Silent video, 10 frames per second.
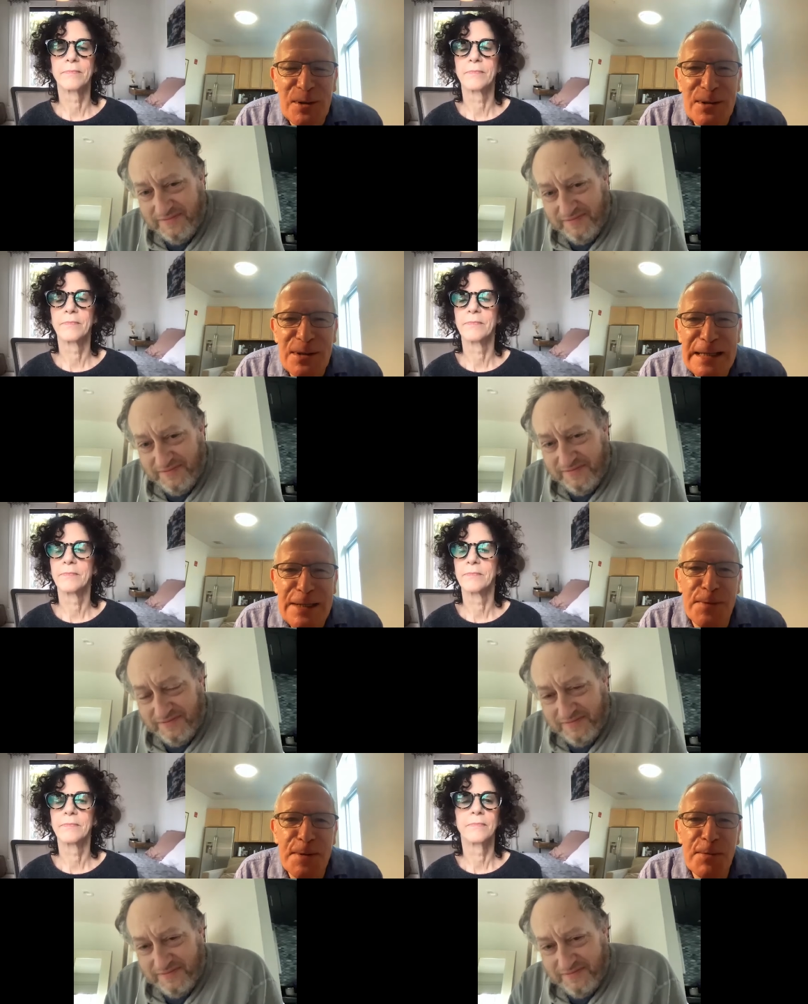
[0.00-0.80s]
Speaker 1: there's a
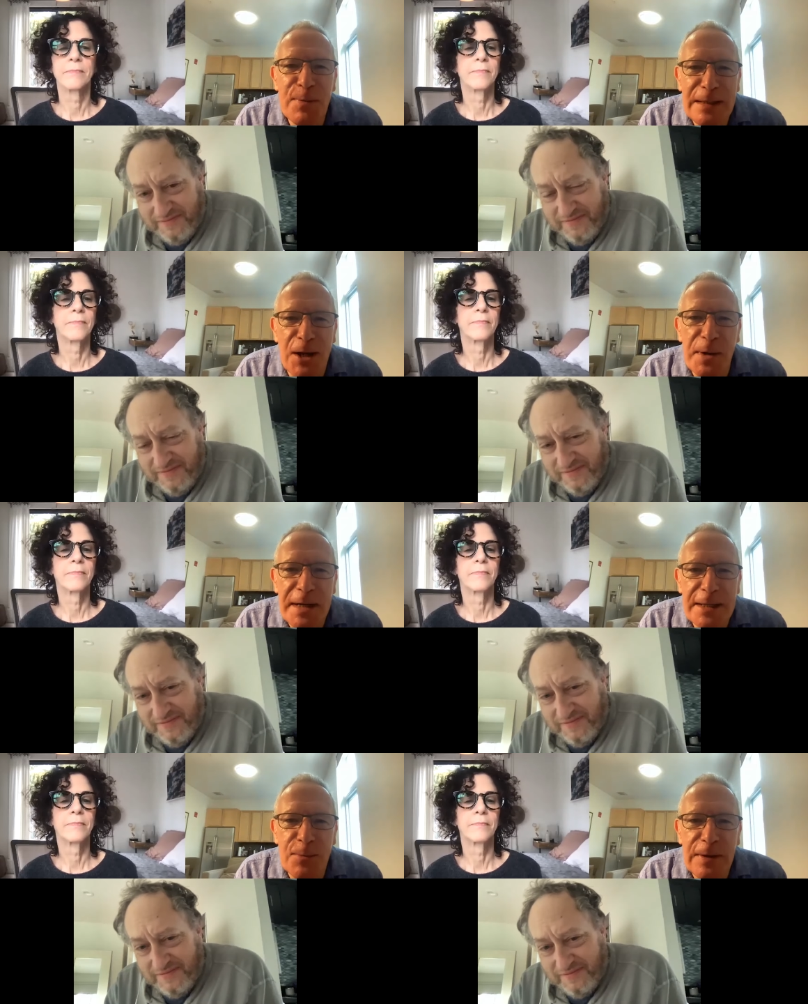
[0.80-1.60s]
difference between
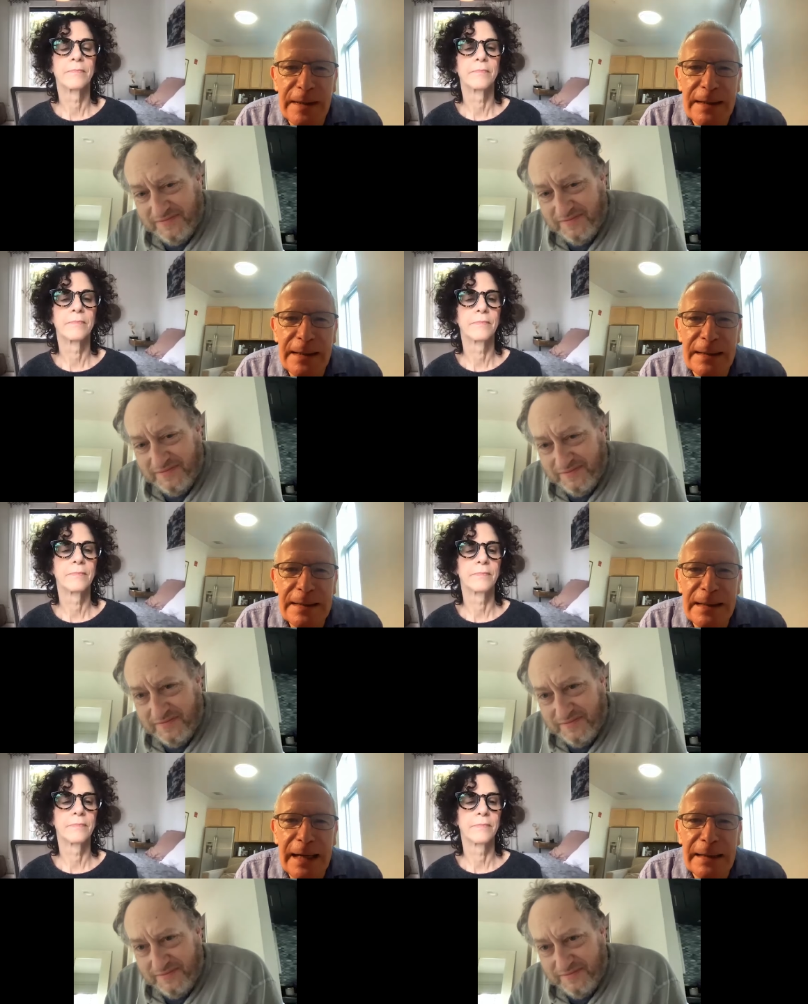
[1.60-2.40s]
knowing something and
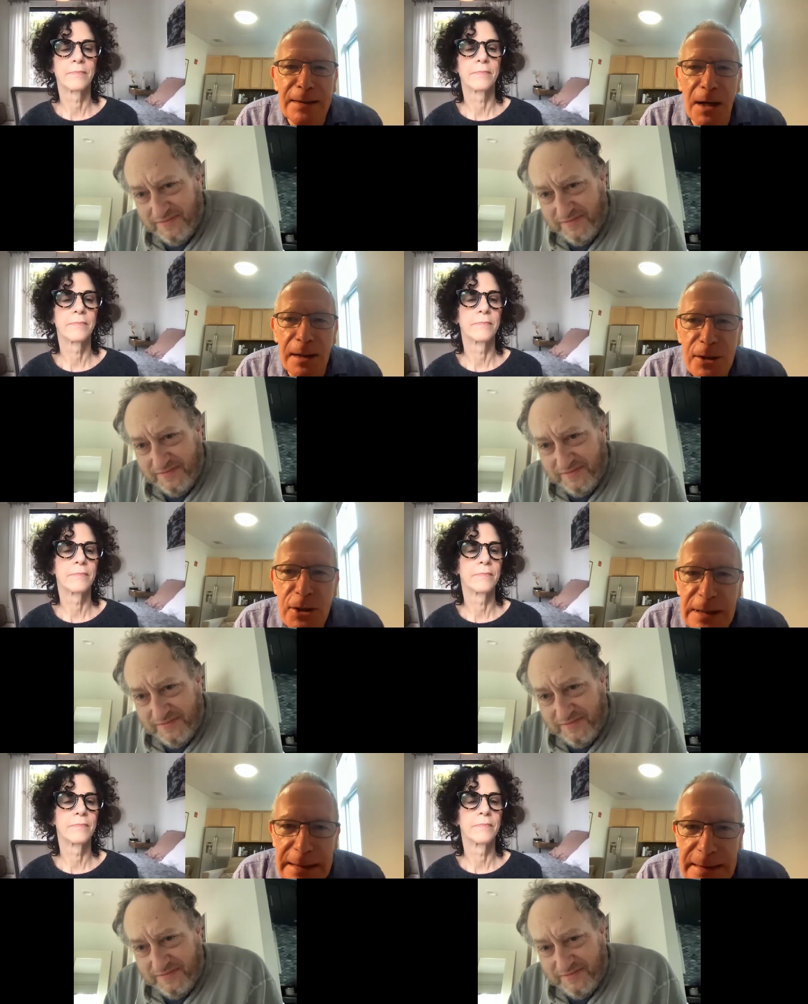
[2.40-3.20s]

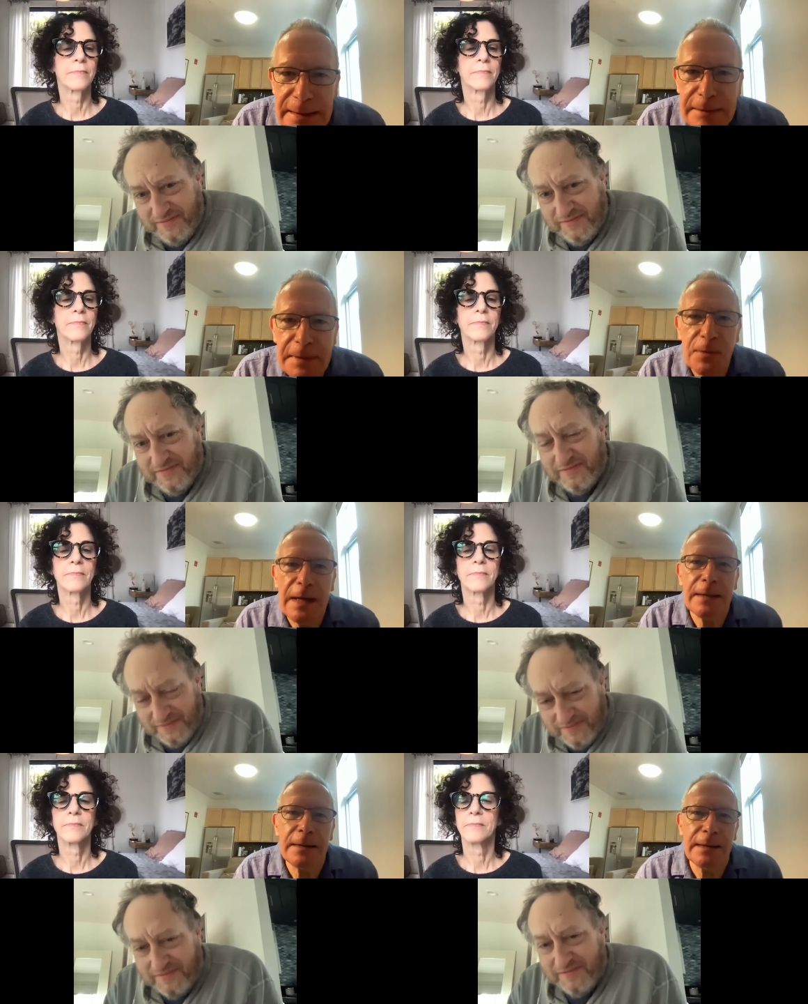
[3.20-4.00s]
acknowledging it. You know,
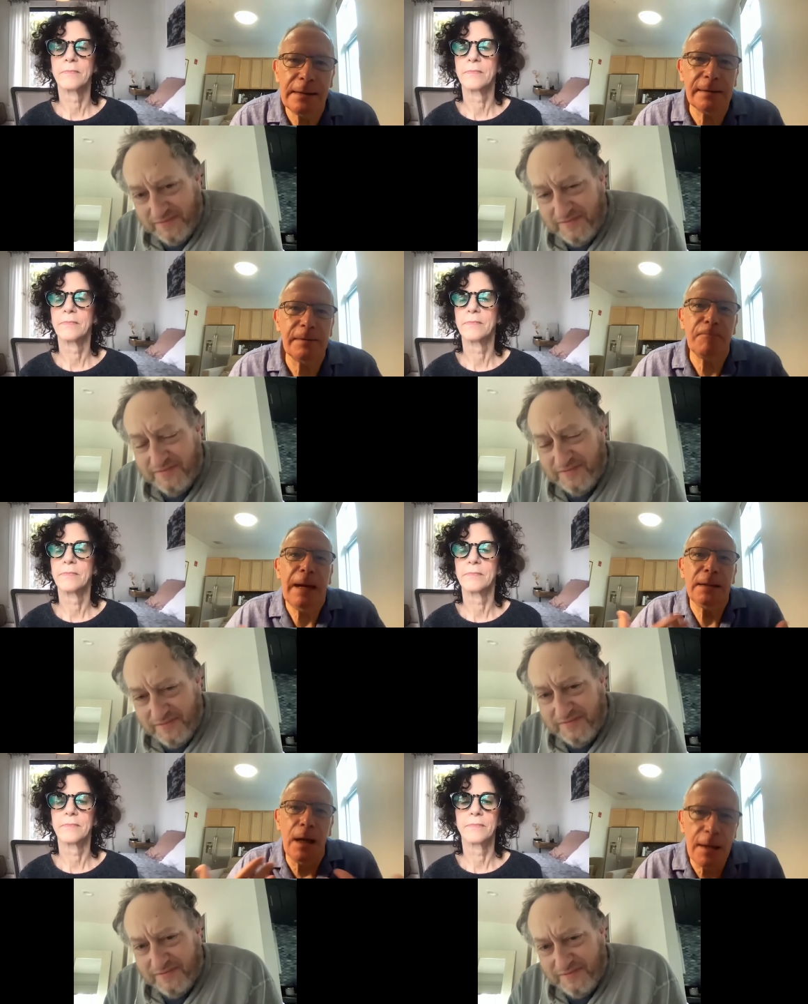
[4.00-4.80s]
and
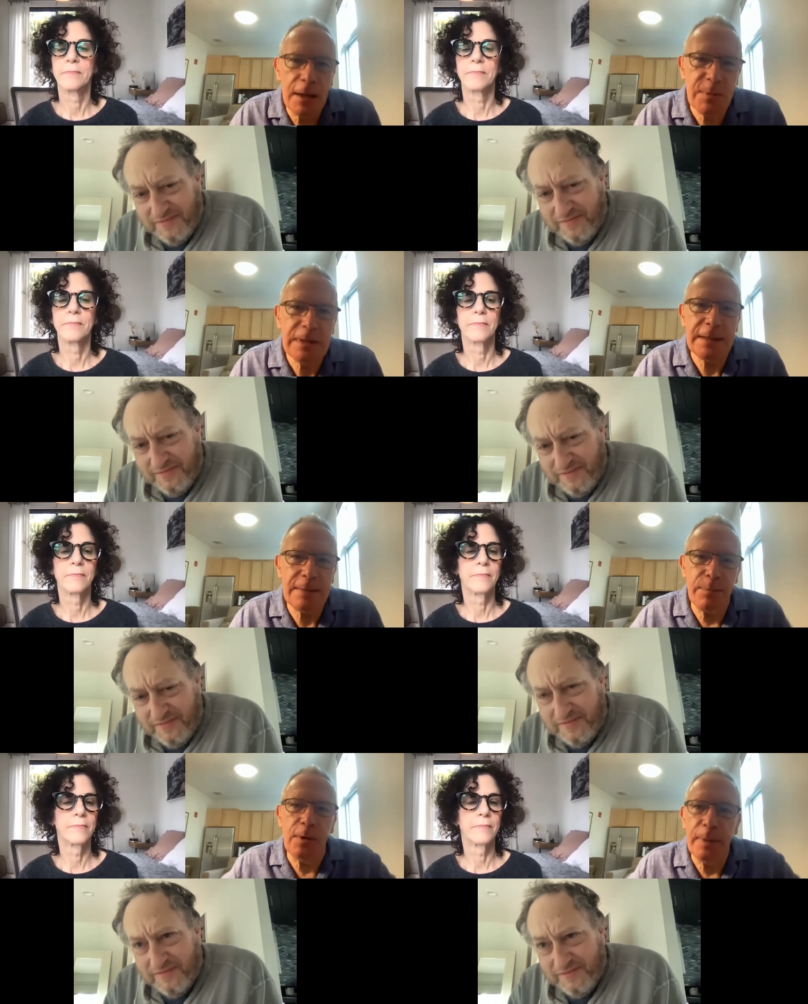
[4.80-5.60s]
acknowledgement is a
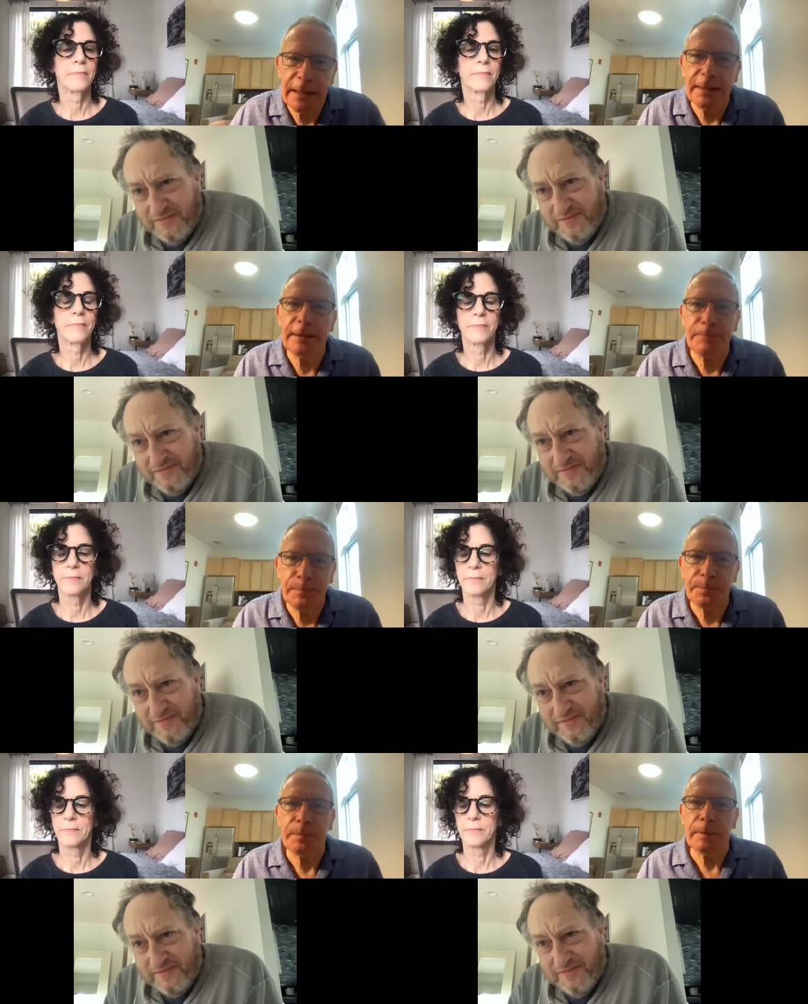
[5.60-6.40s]
public
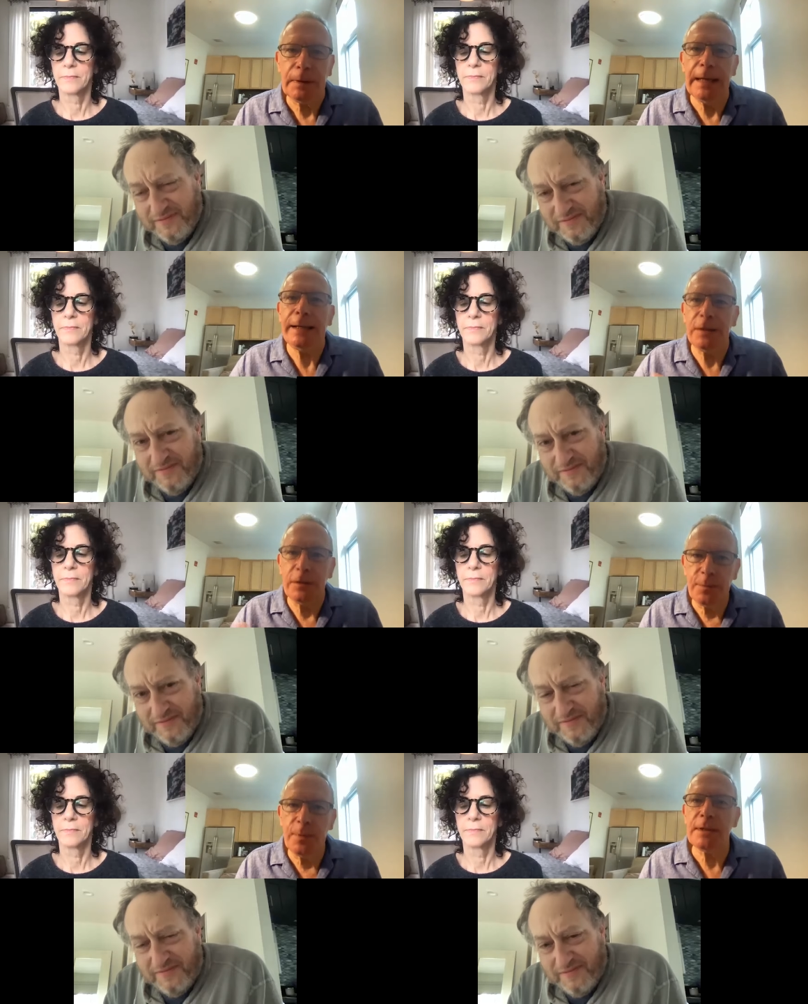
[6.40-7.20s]

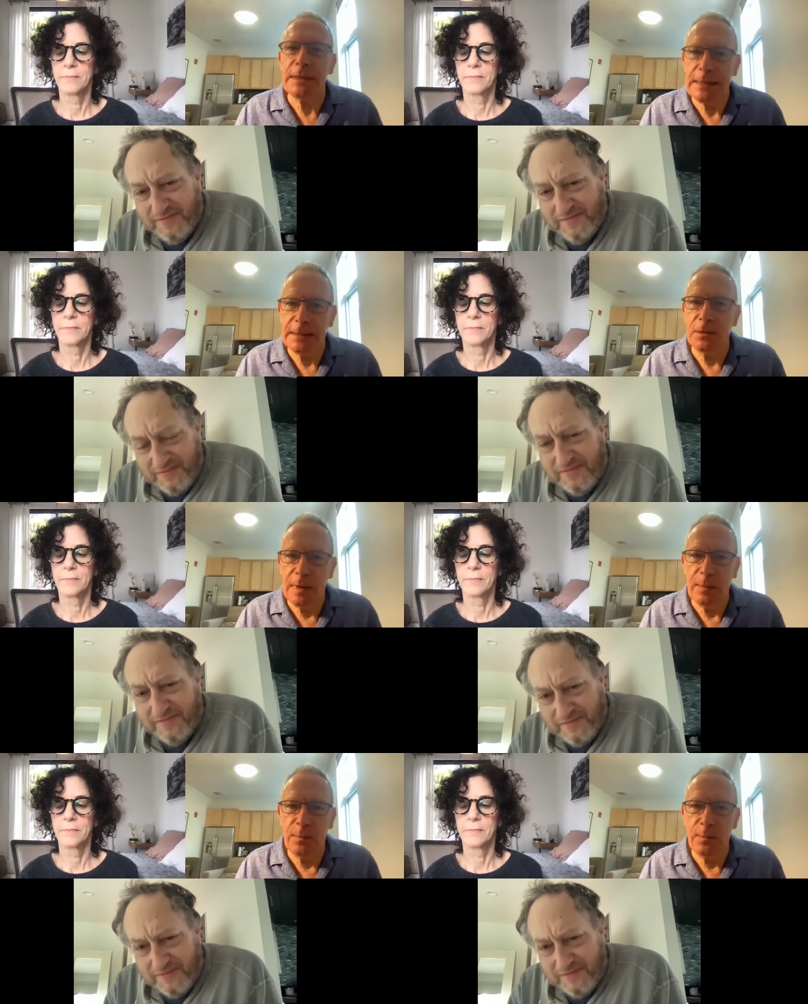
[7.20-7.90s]
collective process you know where,